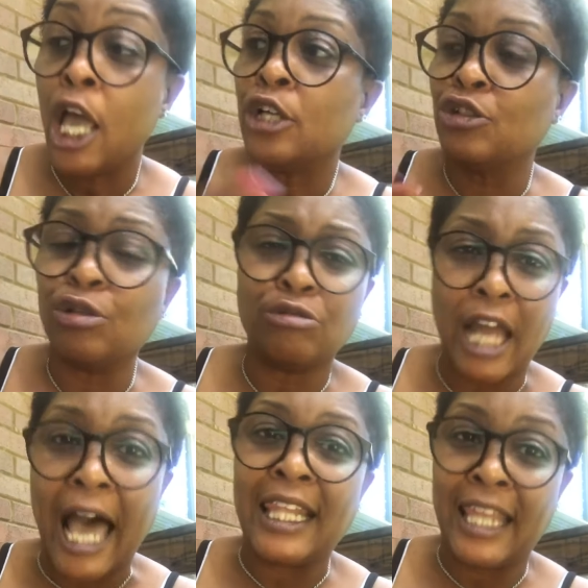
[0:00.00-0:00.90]
Do
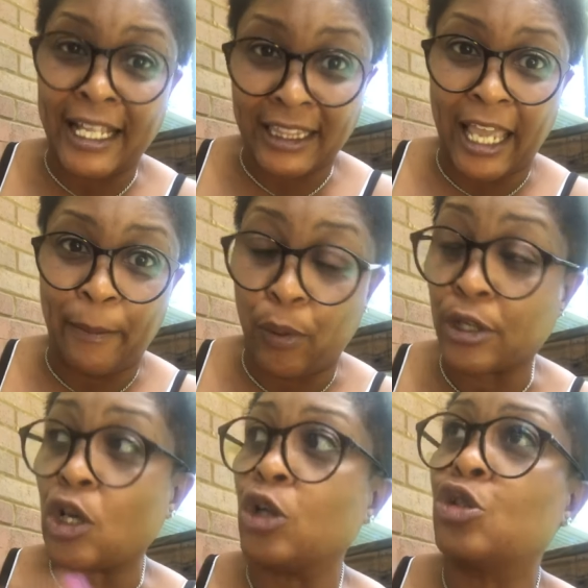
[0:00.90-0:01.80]
not let that
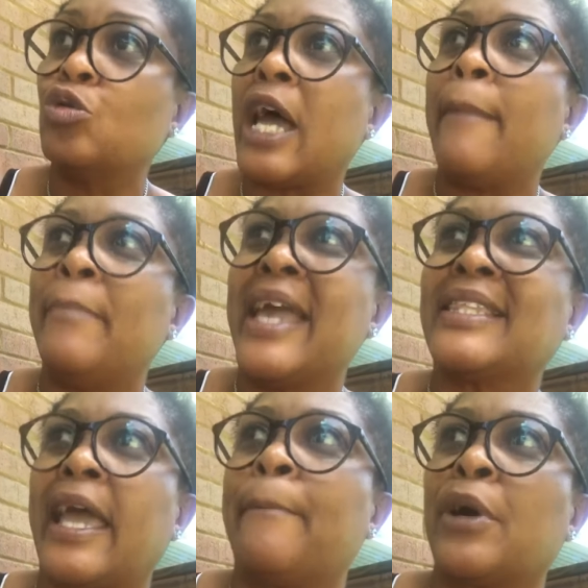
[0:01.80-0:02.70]
person, or do not make
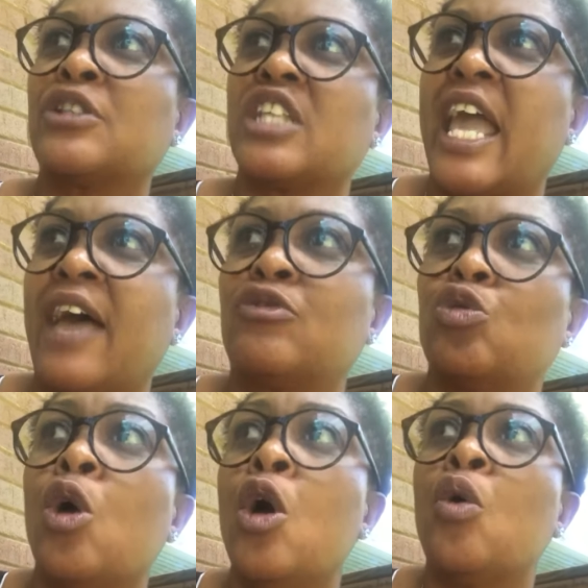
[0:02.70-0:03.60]
that person have
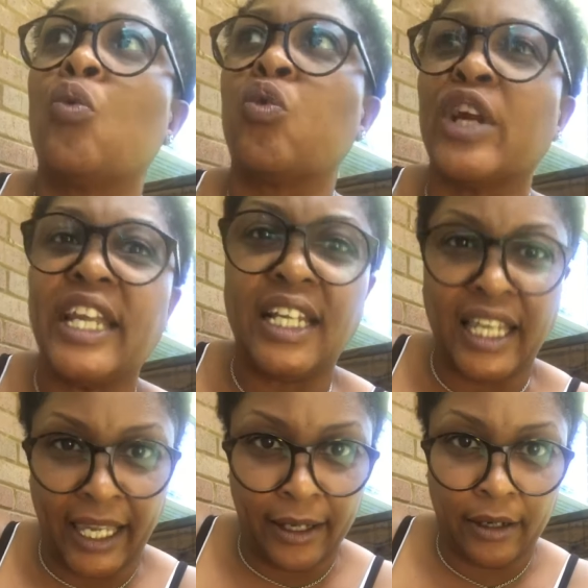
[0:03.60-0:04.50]
to
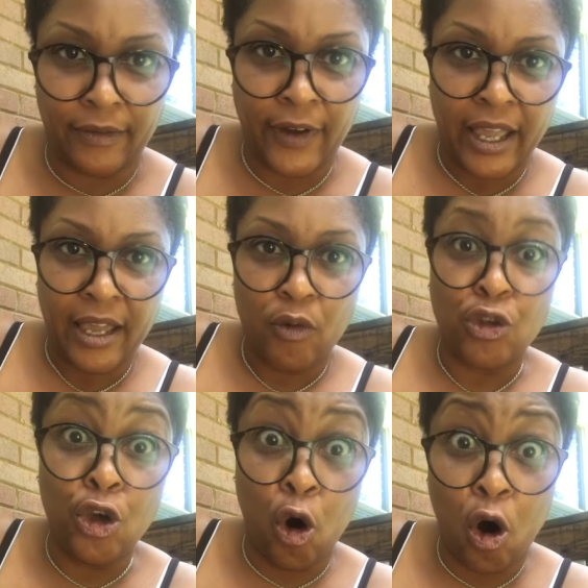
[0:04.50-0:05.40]
relive
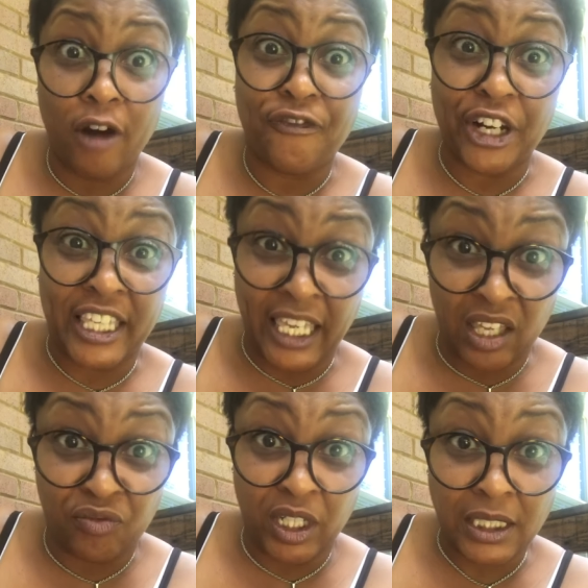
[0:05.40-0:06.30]
your
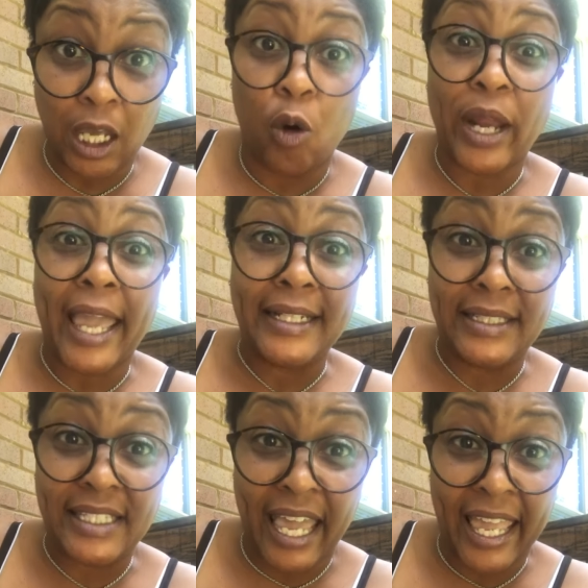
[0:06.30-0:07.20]
forgiveness on a
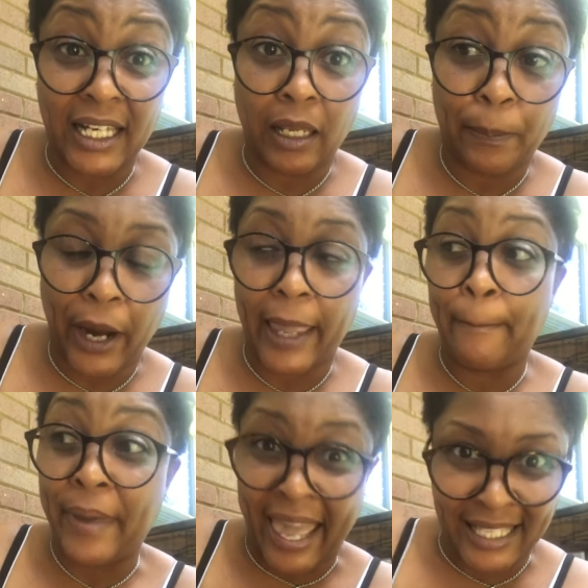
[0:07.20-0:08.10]
daily
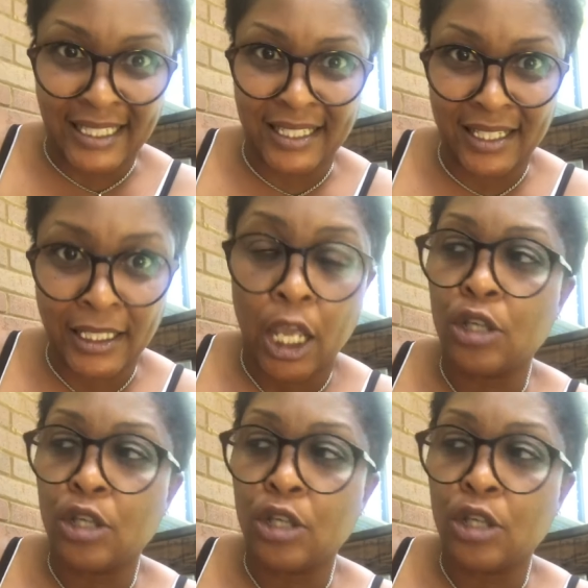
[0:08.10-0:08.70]
basis.